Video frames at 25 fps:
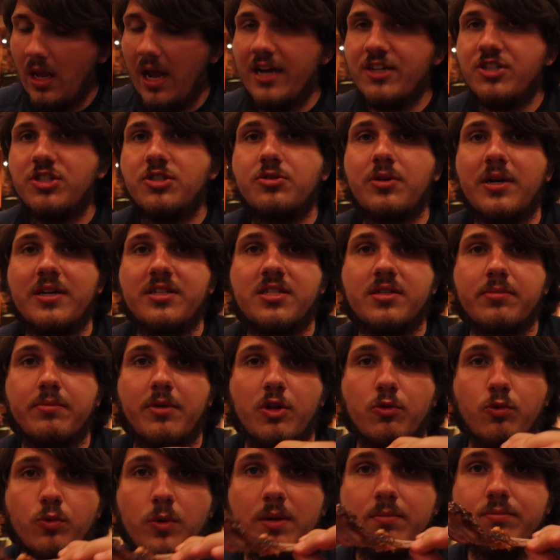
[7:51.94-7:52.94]
I just tried some
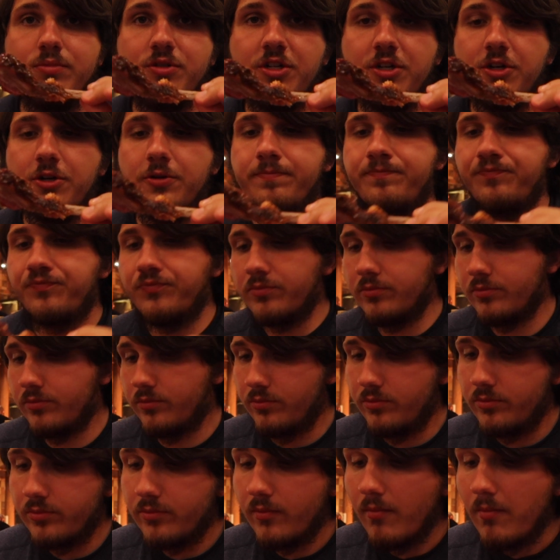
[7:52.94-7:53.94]
of the rib too.
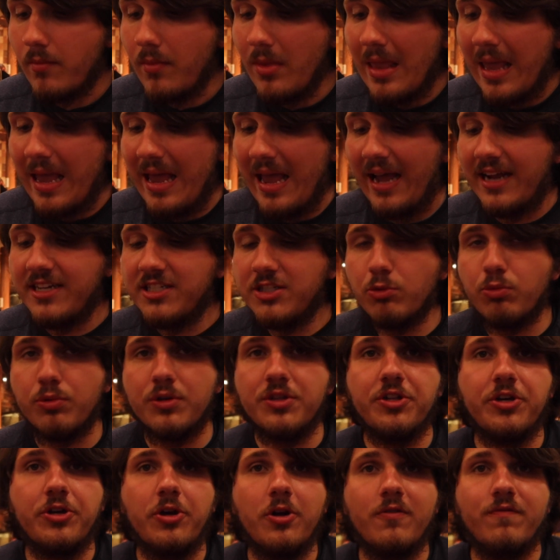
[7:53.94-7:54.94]
It has a
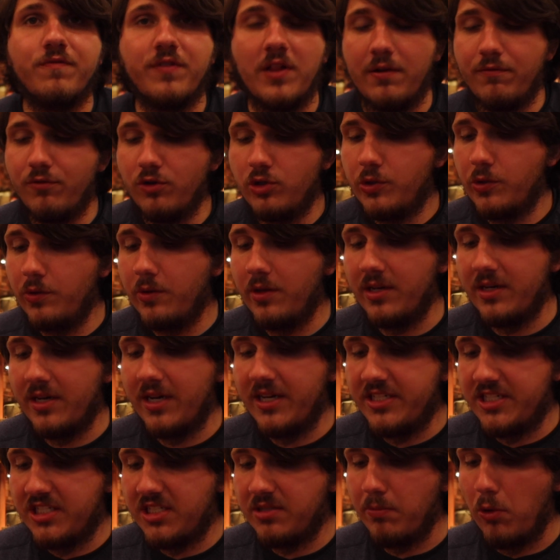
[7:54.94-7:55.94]
really good flavor to it, a
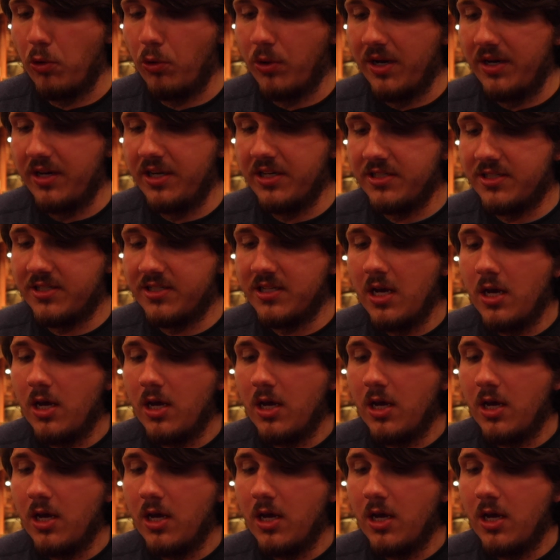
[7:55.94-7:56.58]
nice smokiness,